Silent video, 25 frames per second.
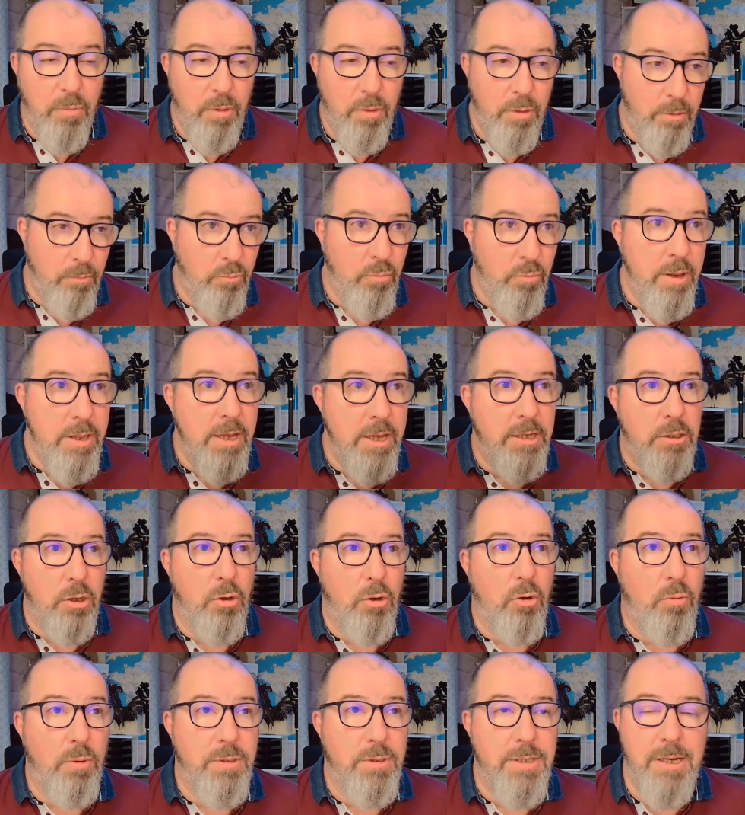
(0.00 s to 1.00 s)
When this law
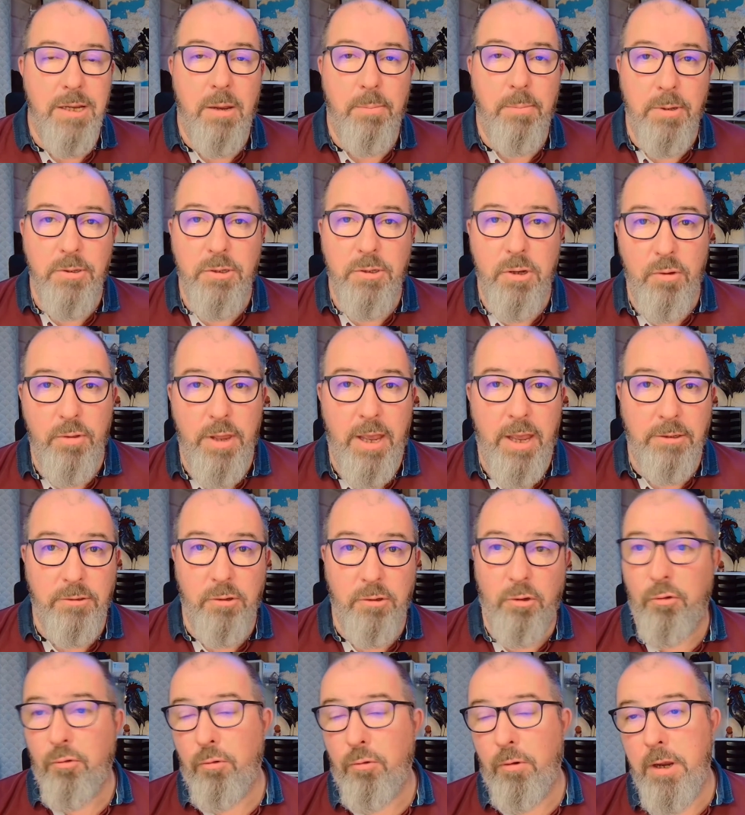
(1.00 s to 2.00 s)
was set up in
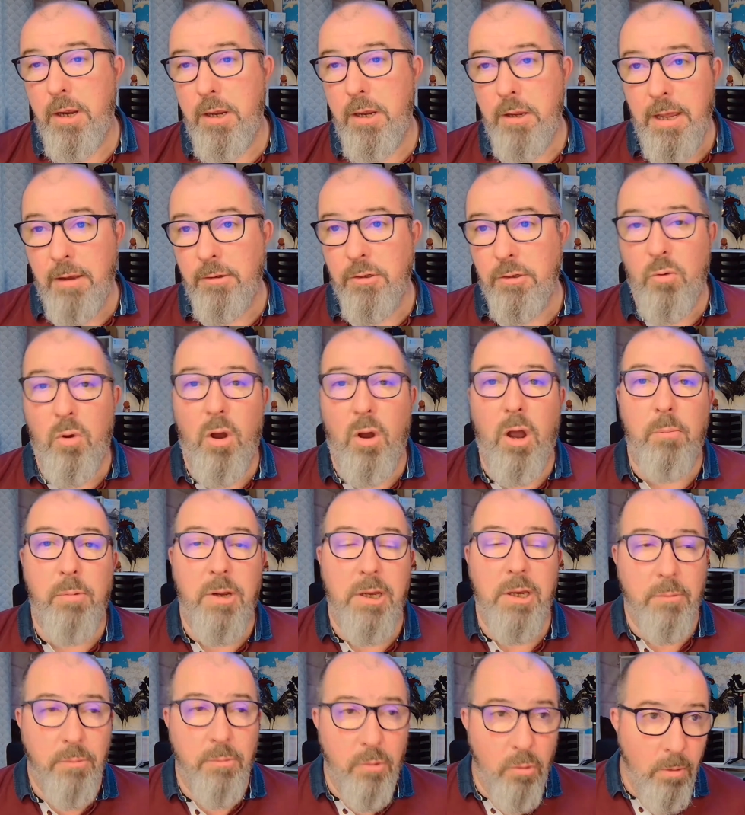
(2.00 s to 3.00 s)
2003, that was quite
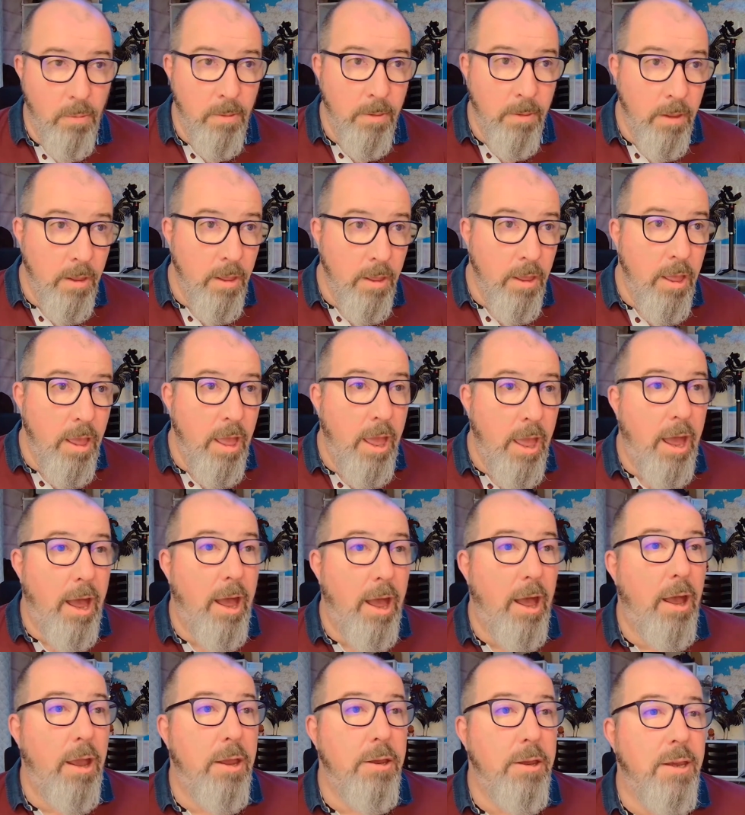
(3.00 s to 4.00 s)
applicable.
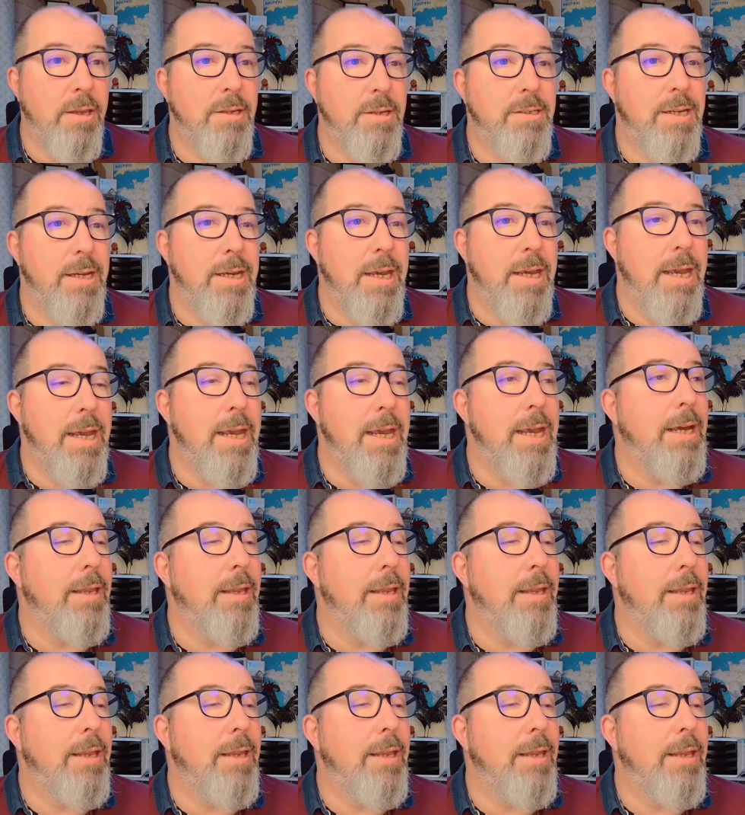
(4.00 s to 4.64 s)
You can see here,